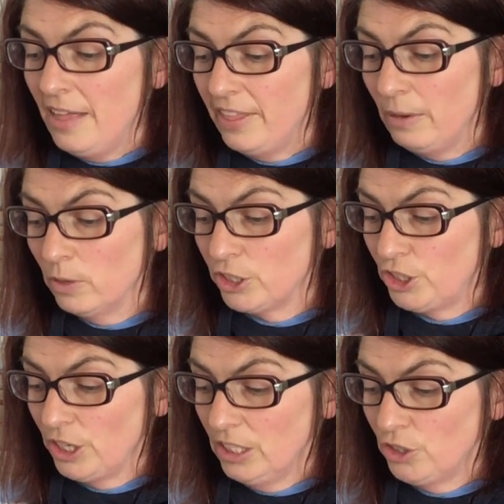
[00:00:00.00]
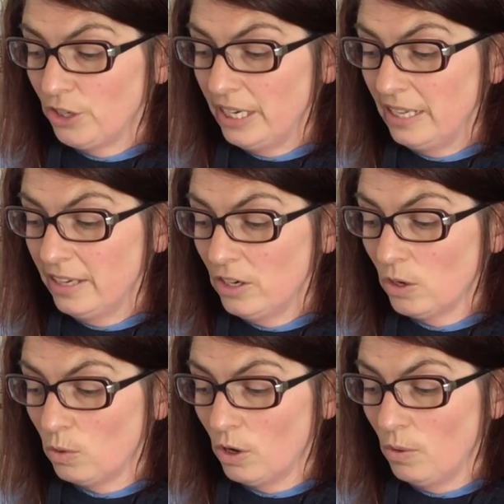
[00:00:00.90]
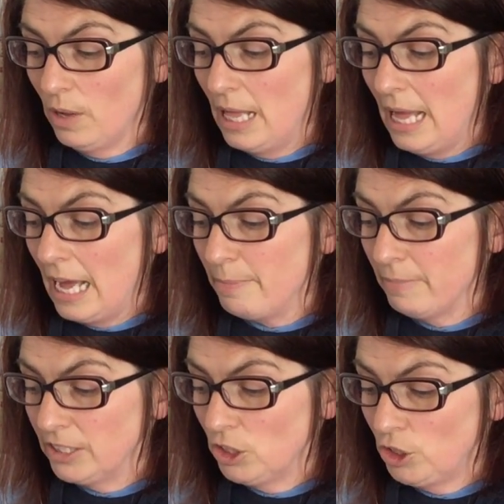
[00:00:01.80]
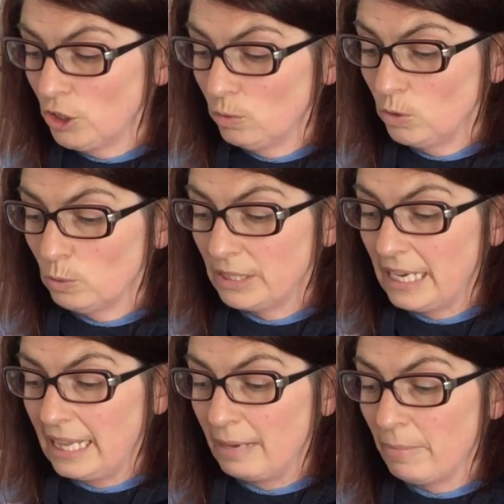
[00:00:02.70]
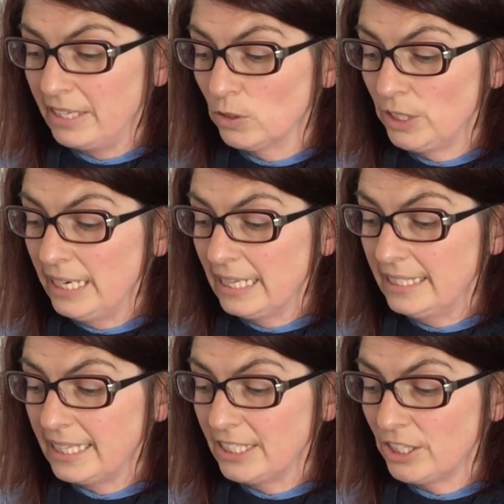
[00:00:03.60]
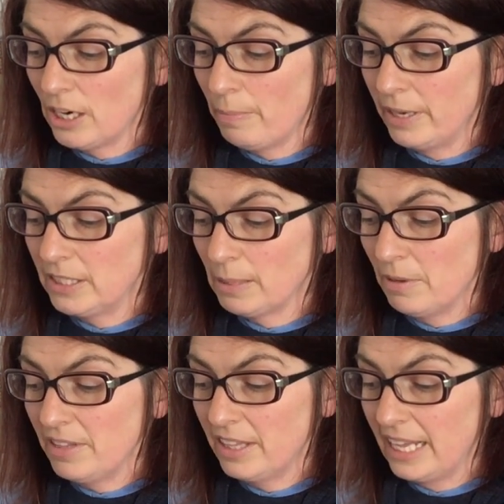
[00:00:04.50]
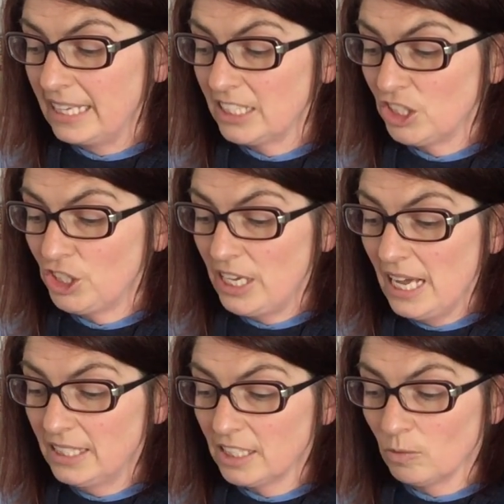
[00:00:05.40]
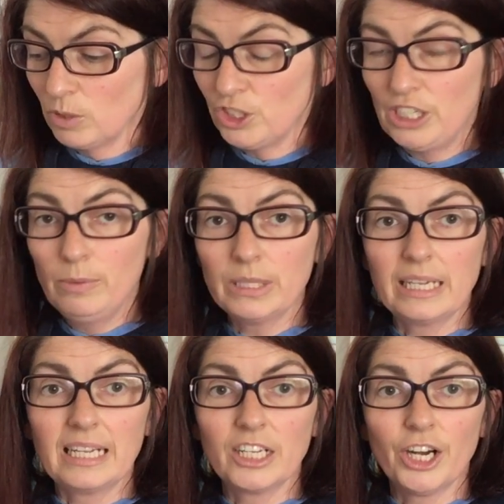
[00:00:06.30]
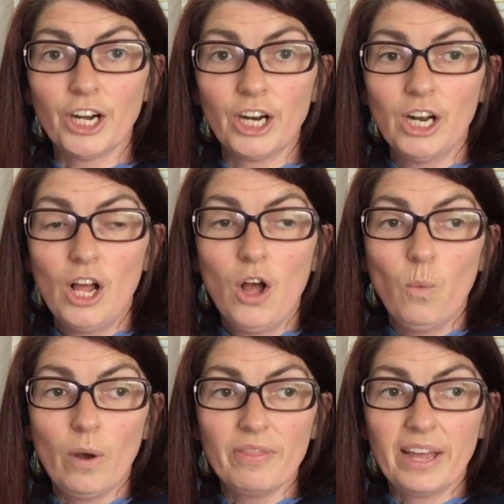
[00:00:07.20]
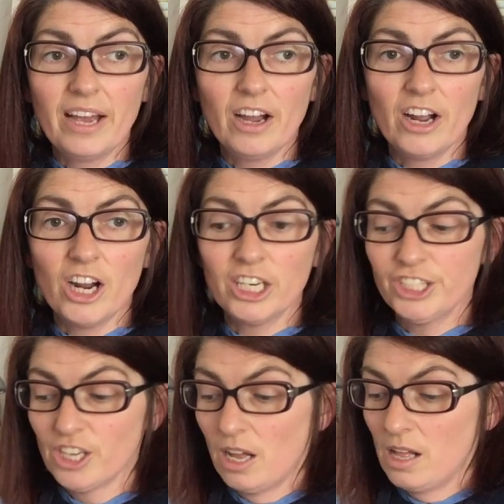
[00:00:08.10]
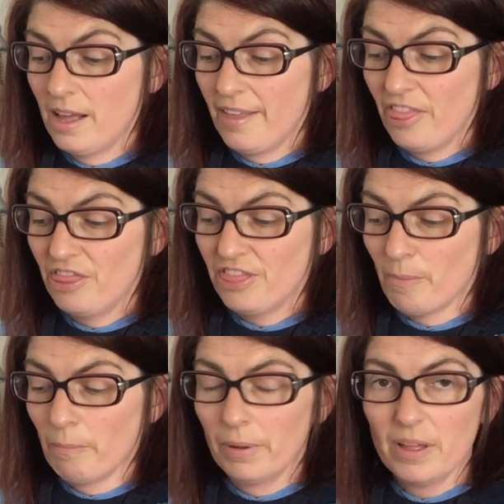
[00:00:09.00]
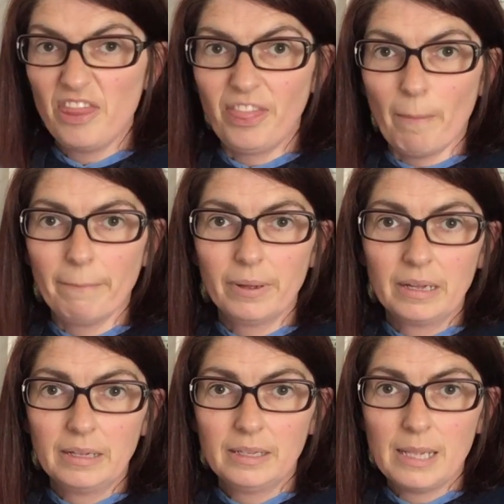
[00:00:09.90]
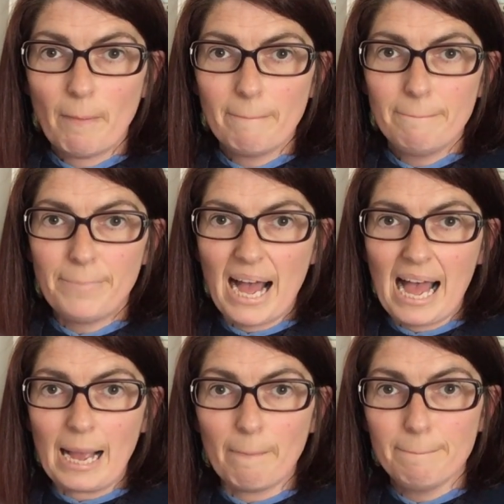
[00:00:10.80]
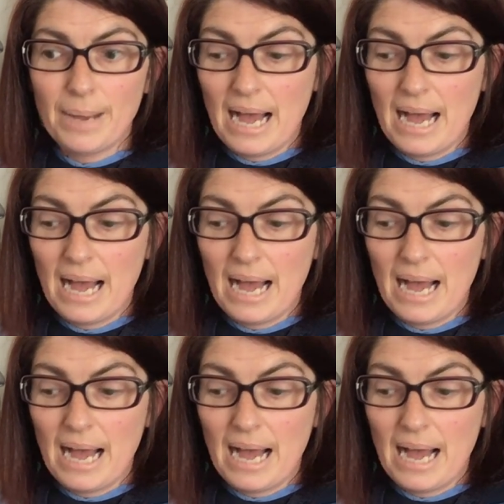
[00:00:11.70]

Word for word: They were just drinking their cocoa, and Mrs. Jones was telling my naughty little sister about some of the things that she had done when she was a little girl when they heard thump, thump, bang,